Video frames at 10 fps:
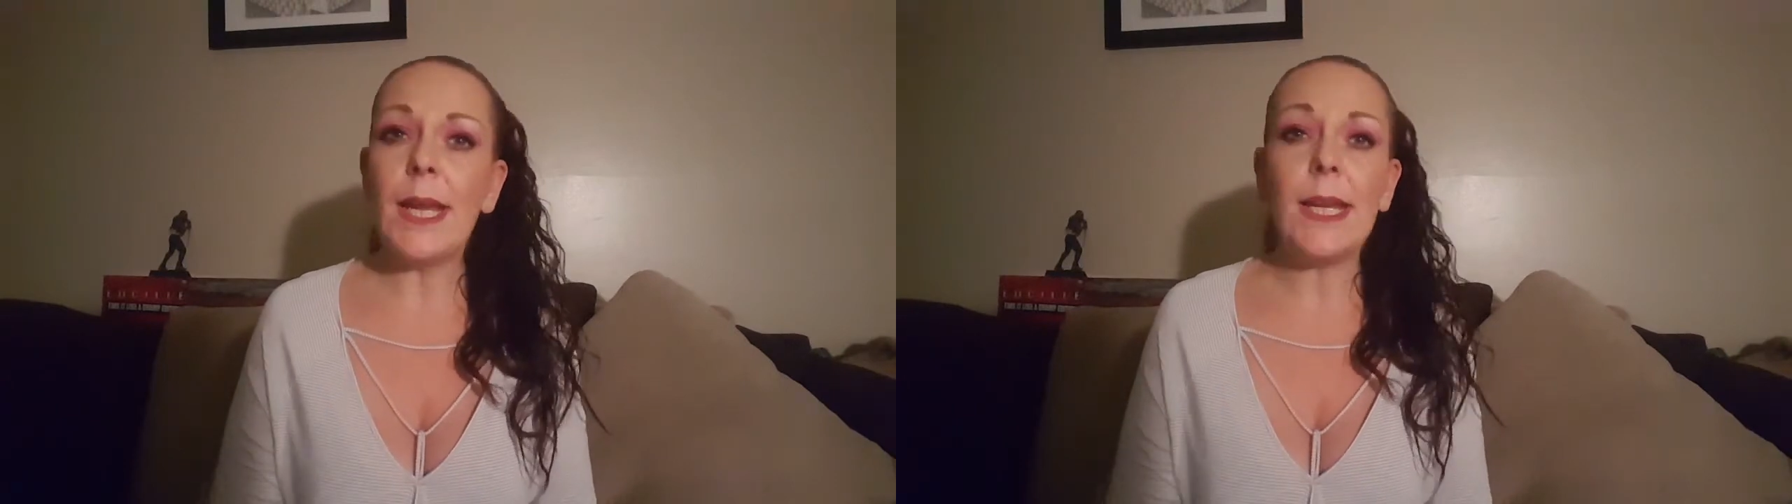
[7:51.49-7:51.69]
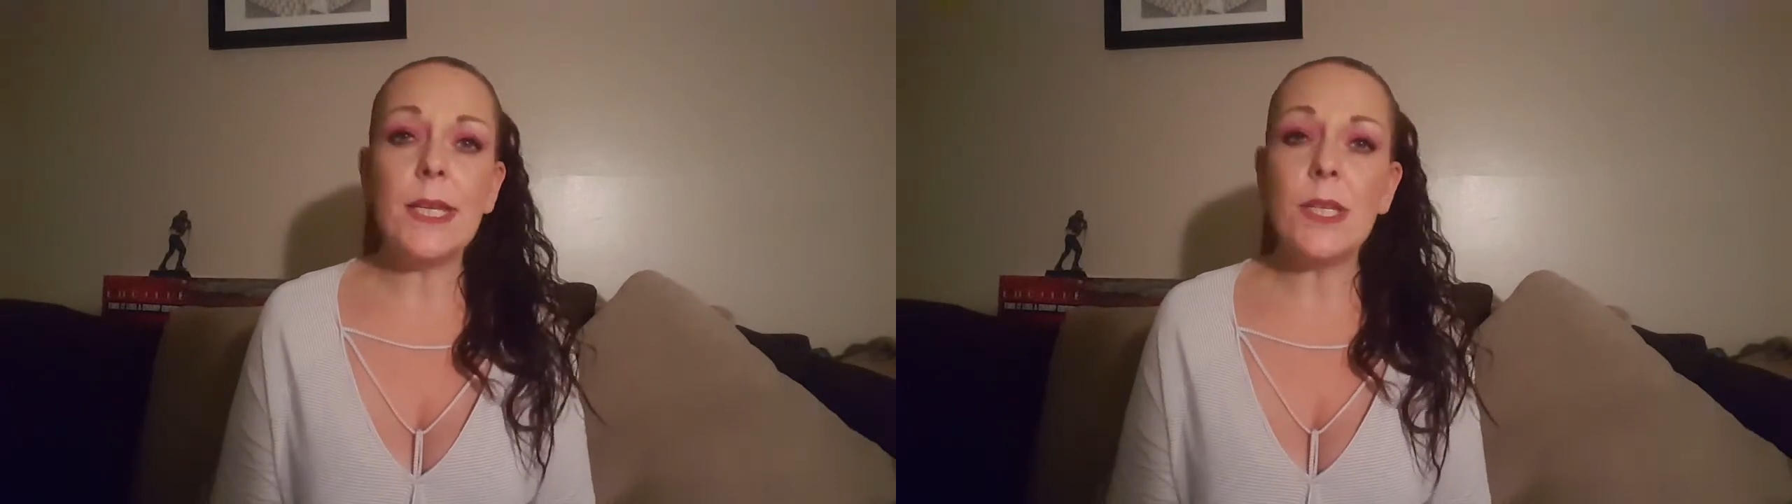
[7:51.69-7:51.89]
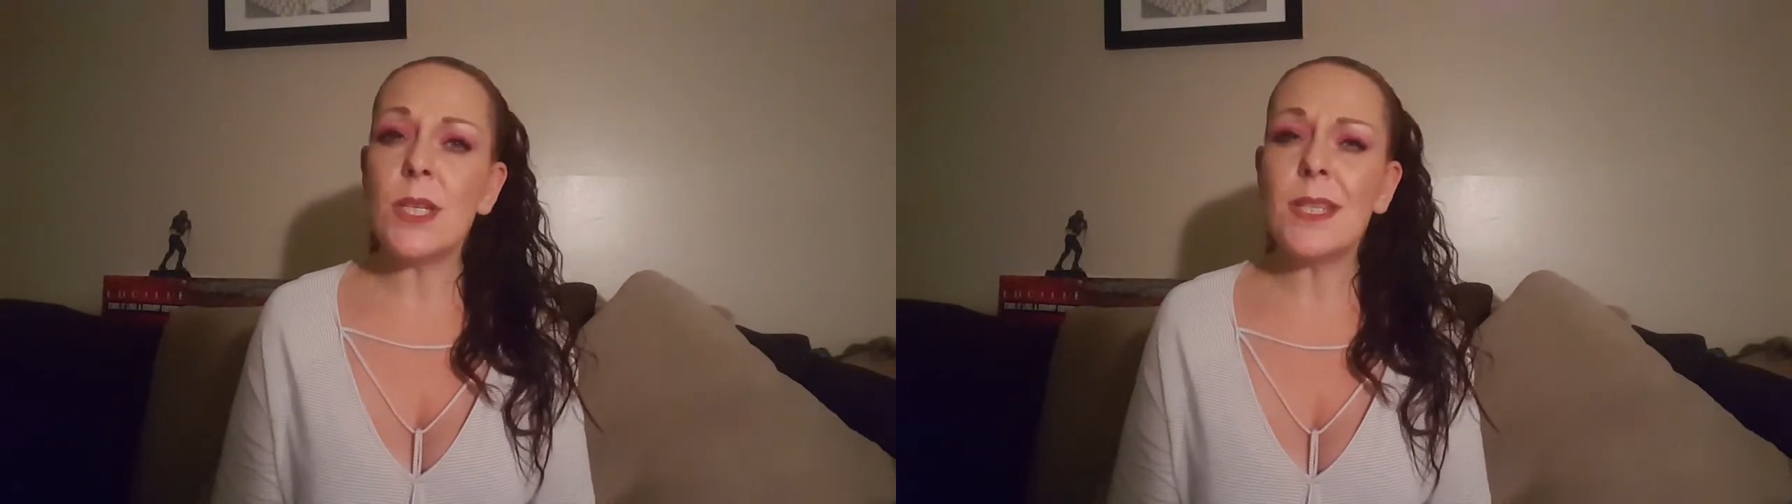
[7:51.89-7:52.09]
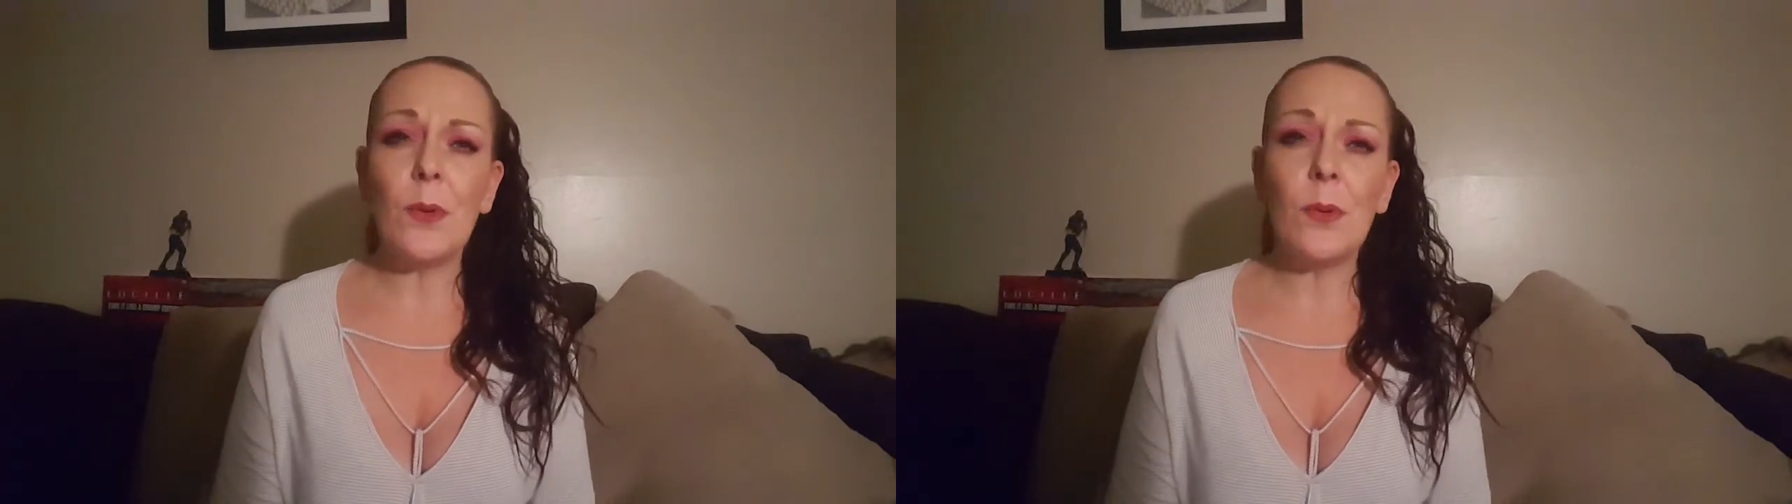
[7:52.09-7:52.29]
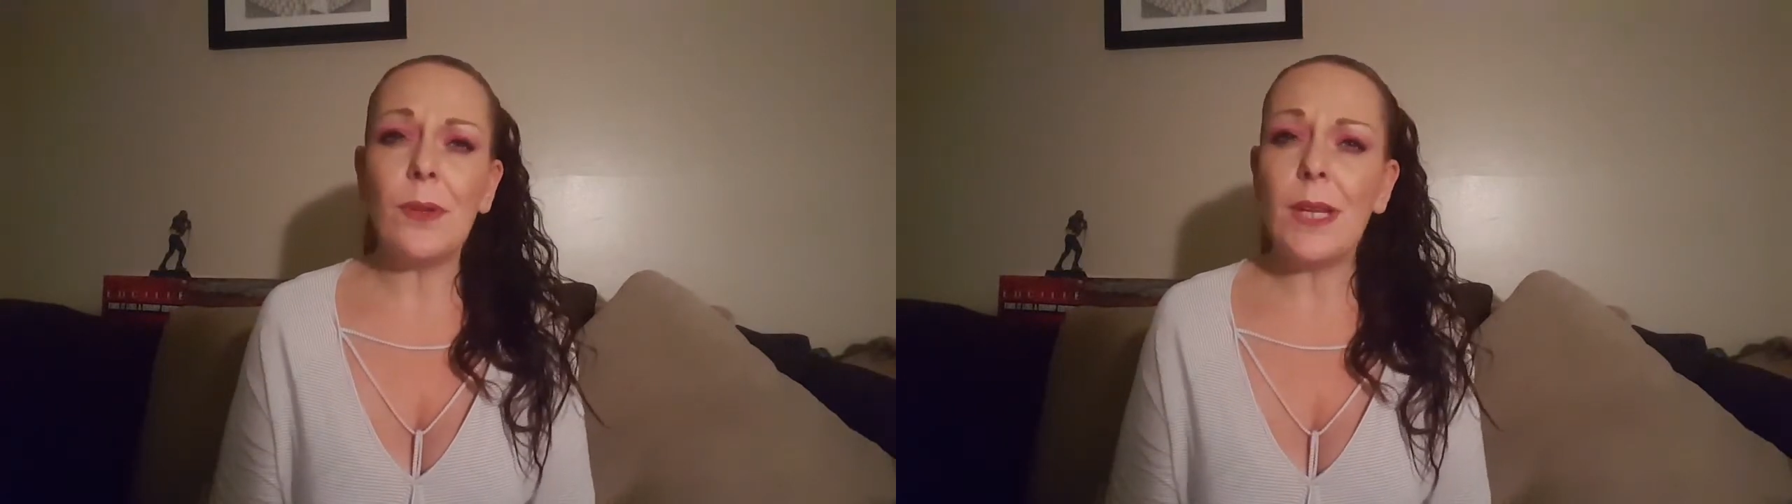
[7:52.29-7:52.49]
and he
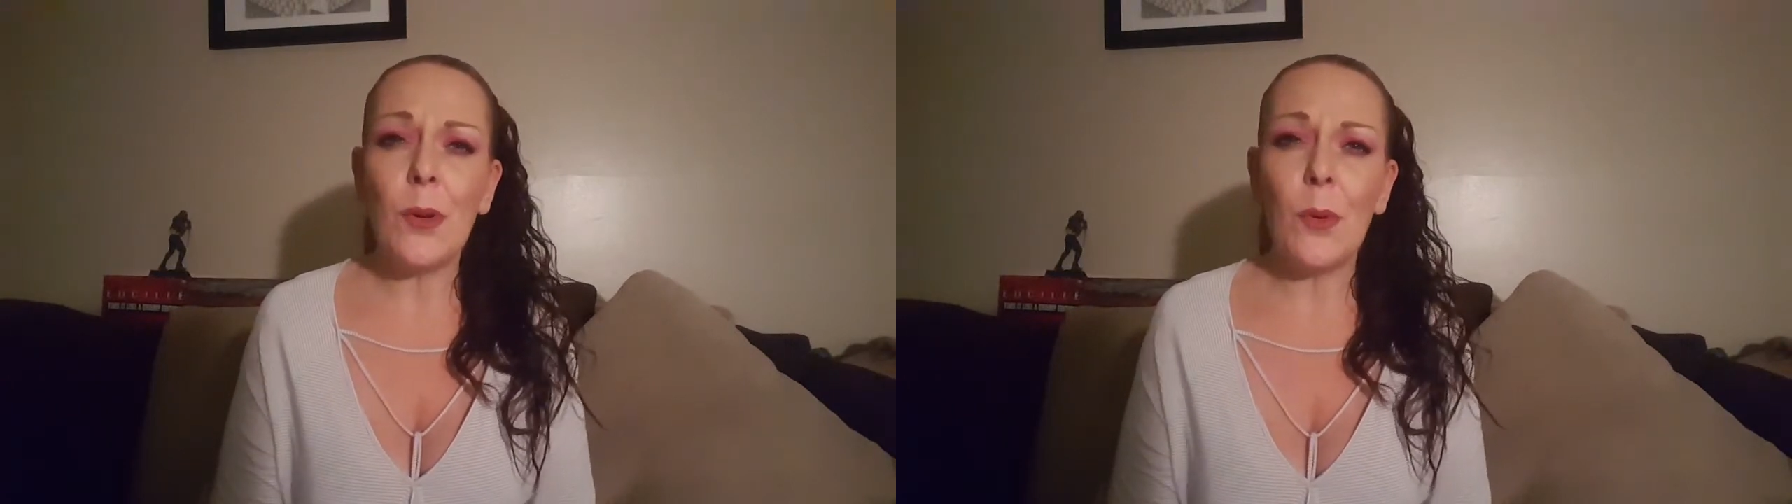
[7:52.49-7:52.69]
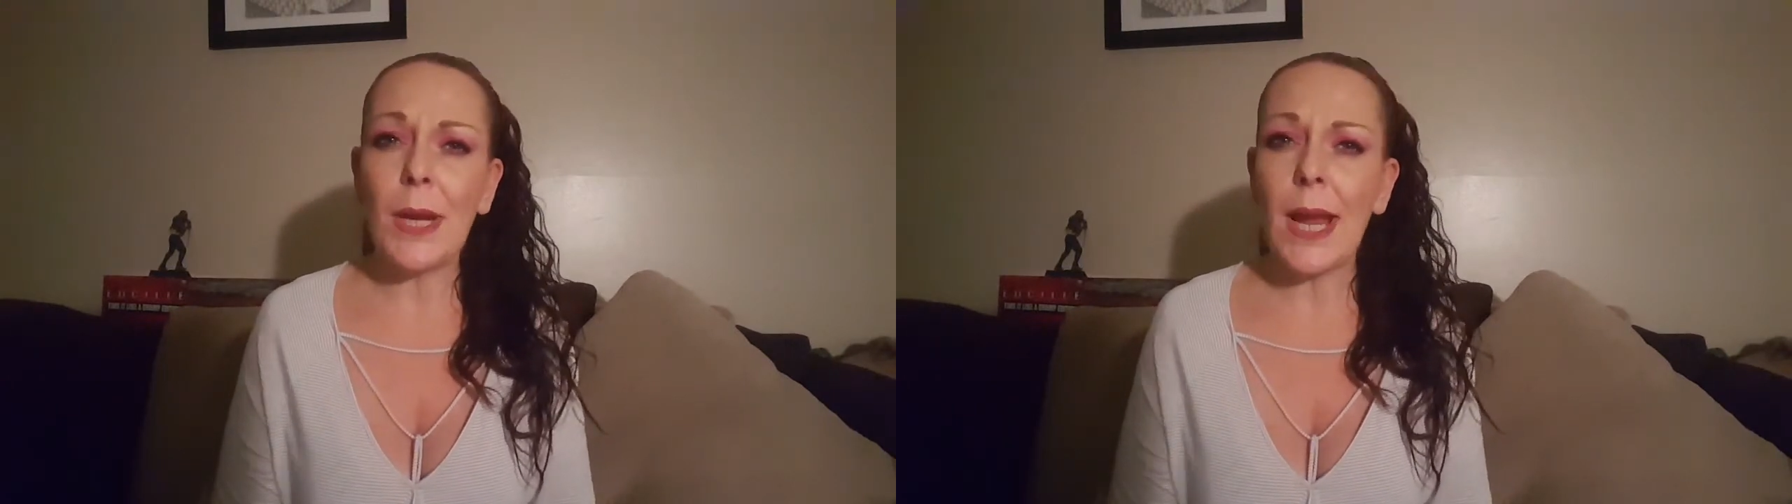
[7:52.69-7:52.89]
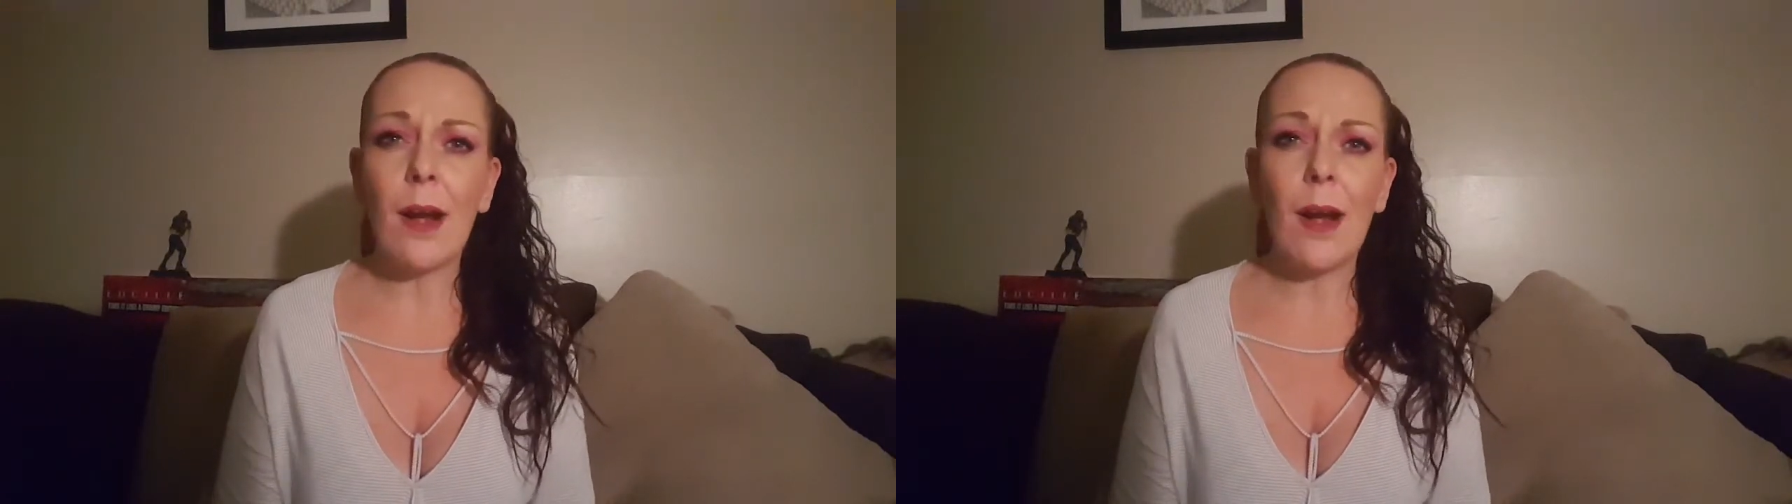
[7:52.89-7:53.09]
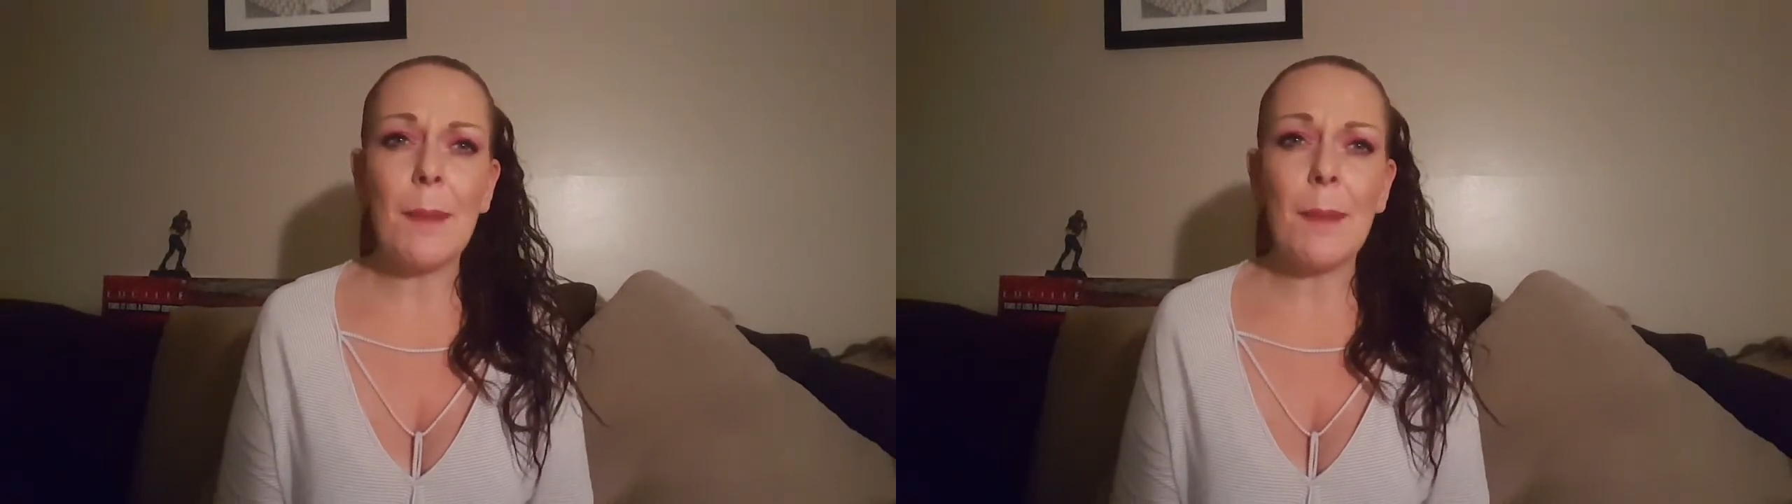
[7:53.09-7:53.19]
don't care.